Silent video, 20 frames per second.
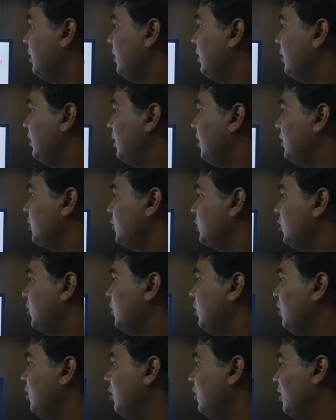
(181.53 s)
then
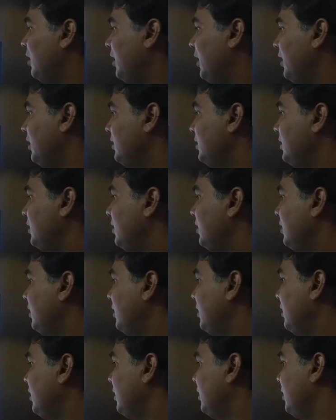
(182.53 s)
so or as,
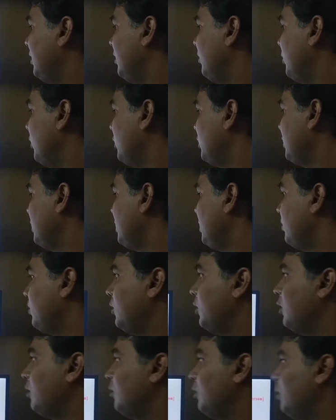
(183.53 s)
then positive
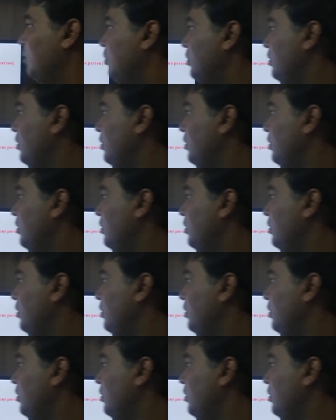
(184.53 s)
form of